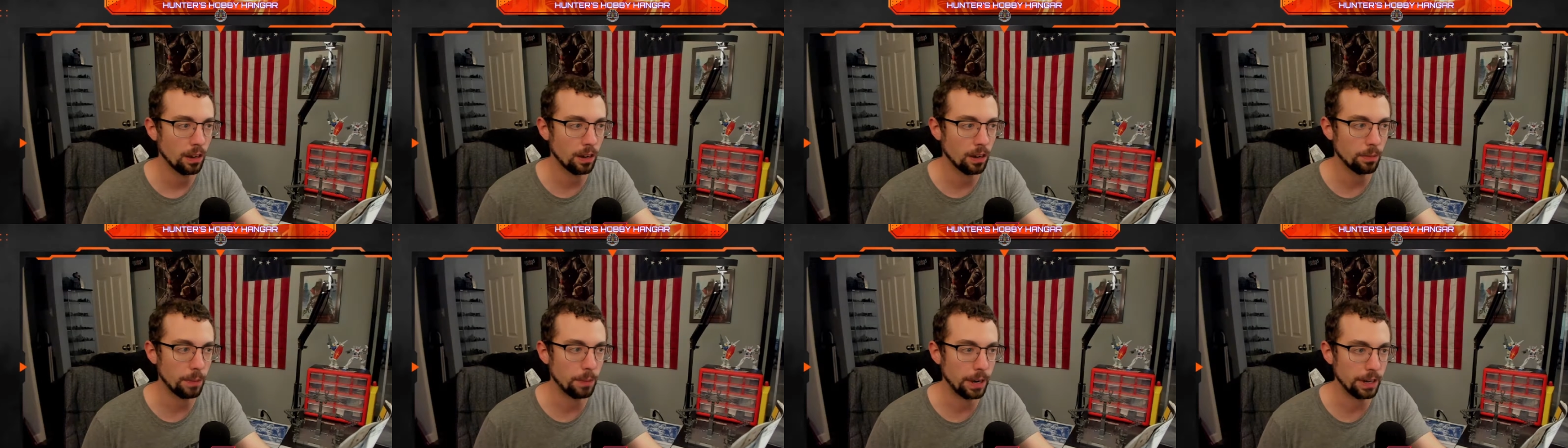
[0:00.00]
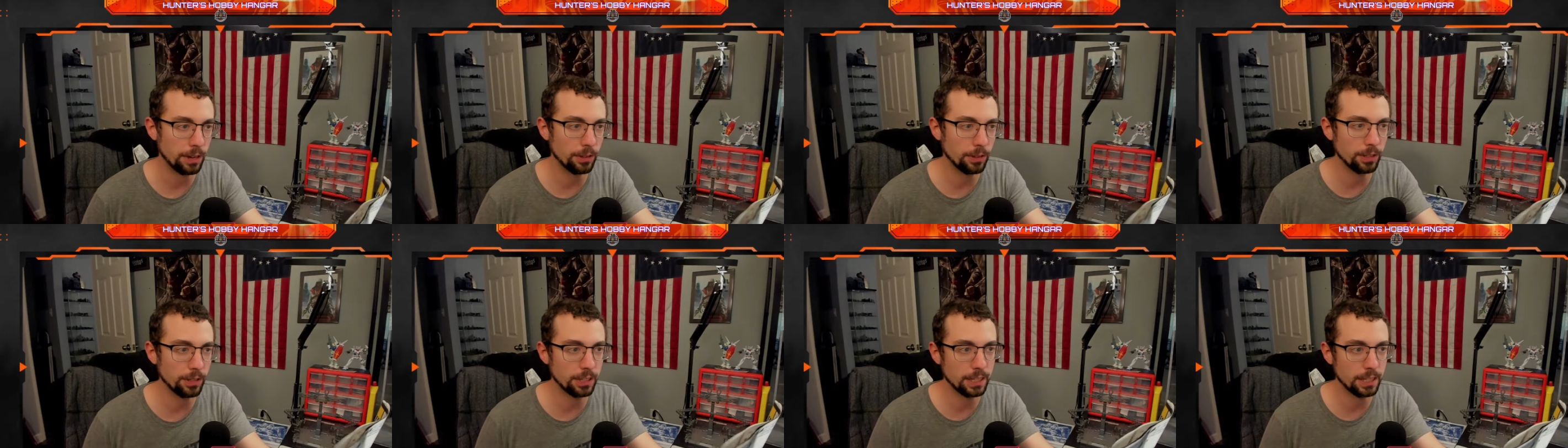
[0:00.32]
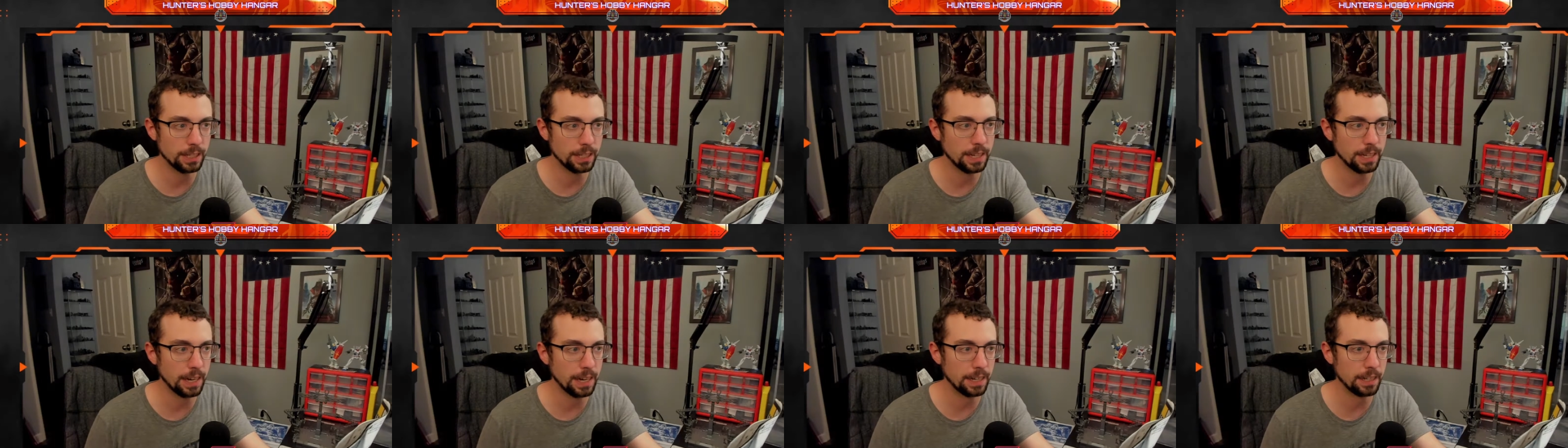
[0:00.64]
I know this
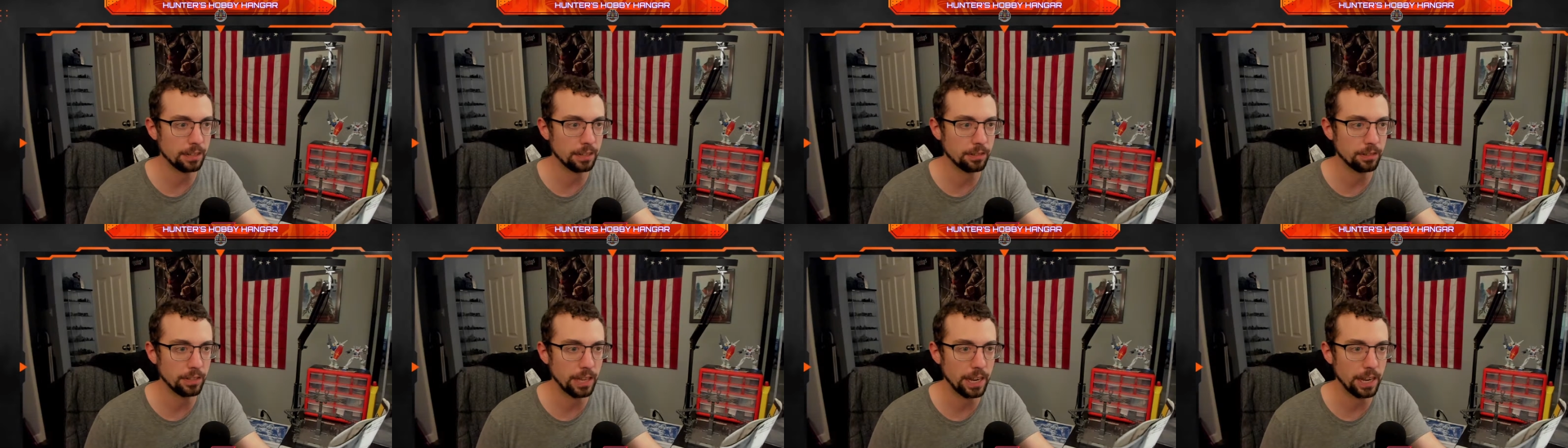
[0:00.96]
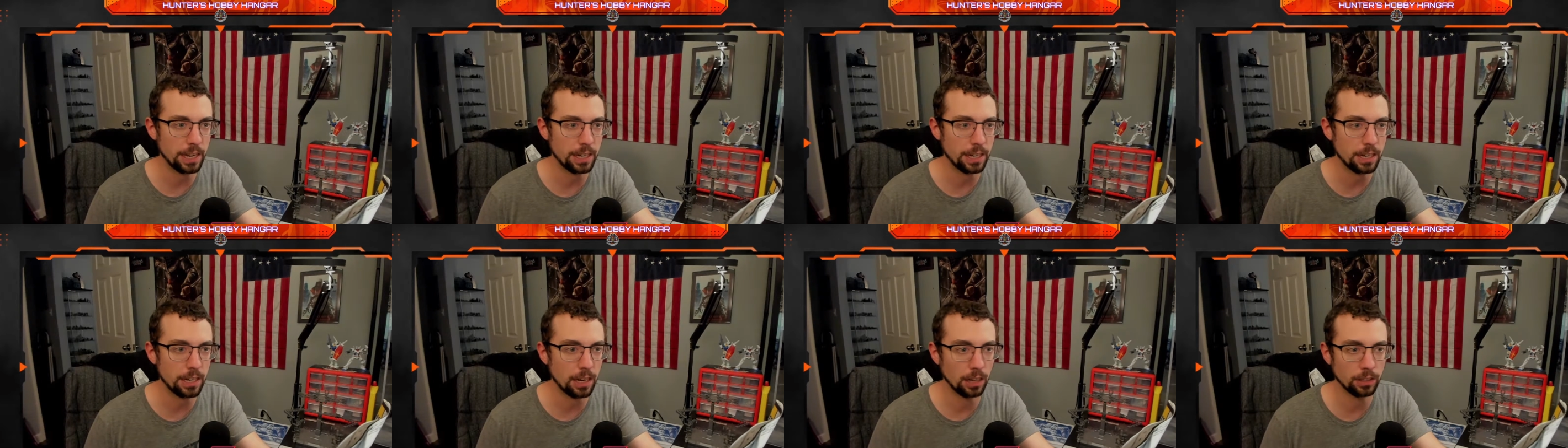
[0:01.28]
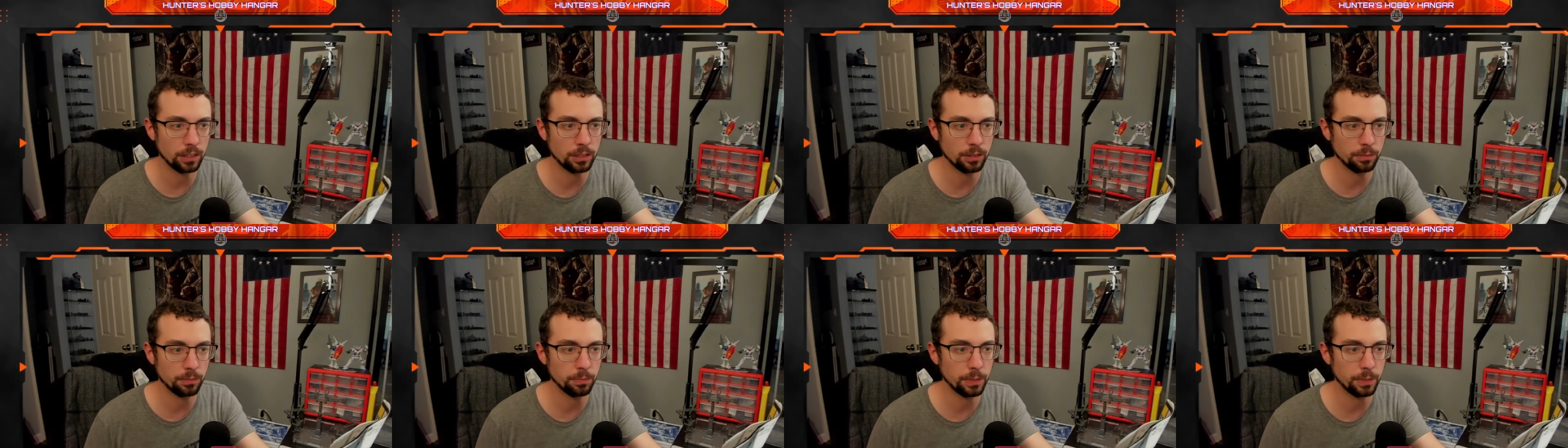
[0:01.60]
is technically a
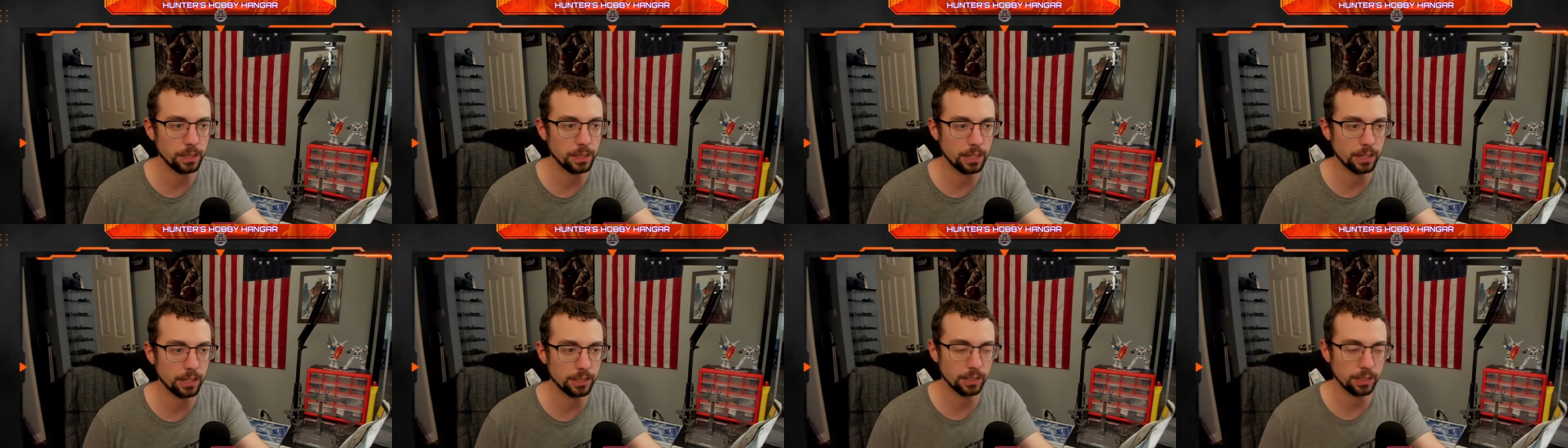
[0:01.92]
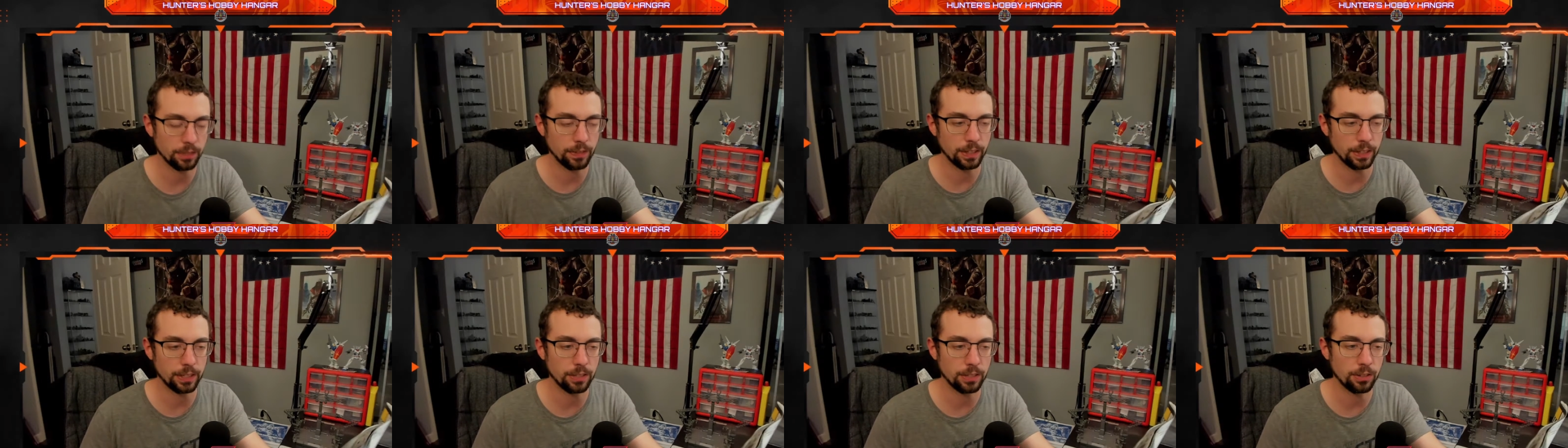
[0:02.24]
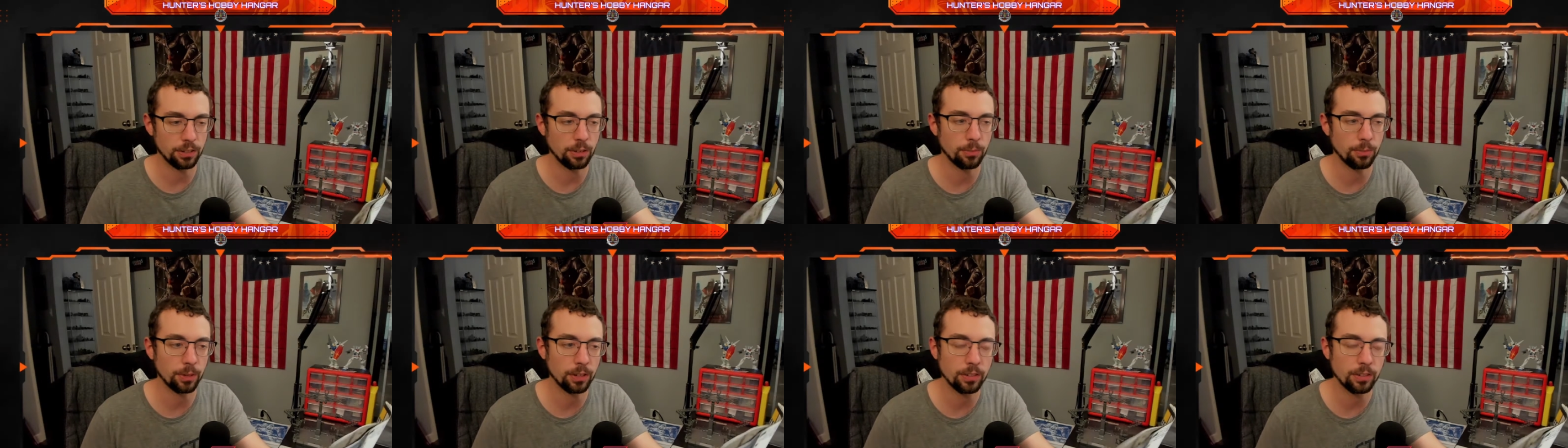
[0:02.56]
Gundam because of its
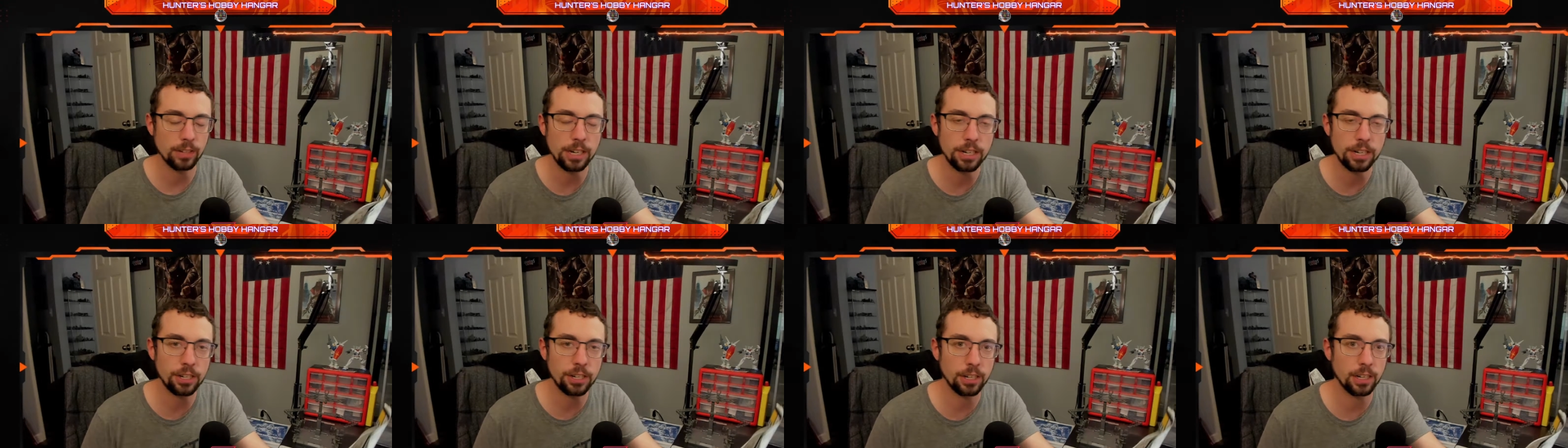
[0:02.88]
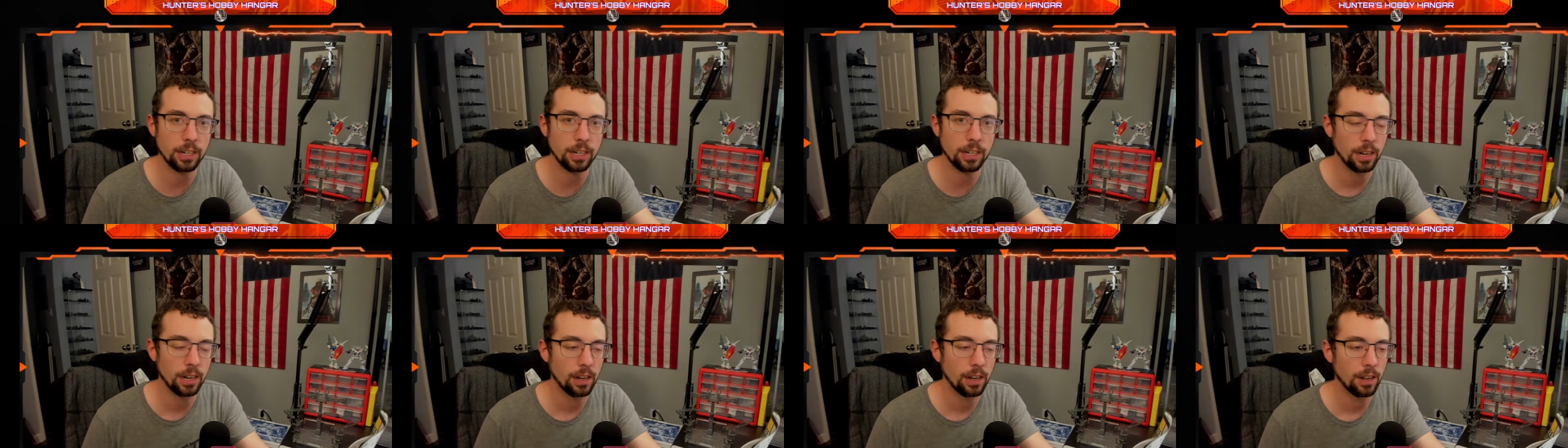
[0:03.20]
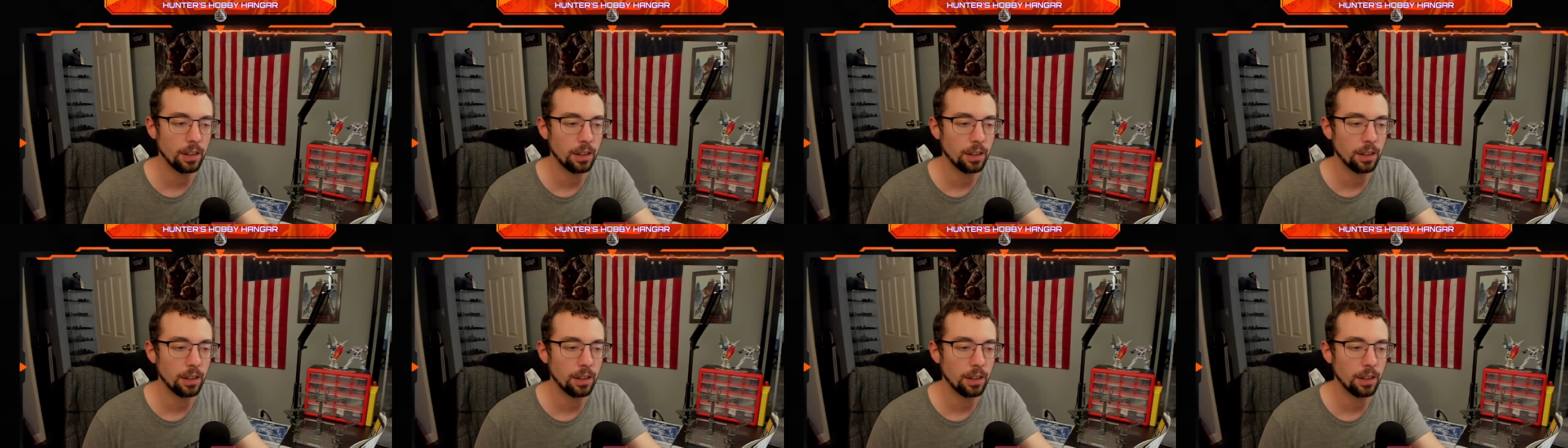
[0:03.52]
nomenclature,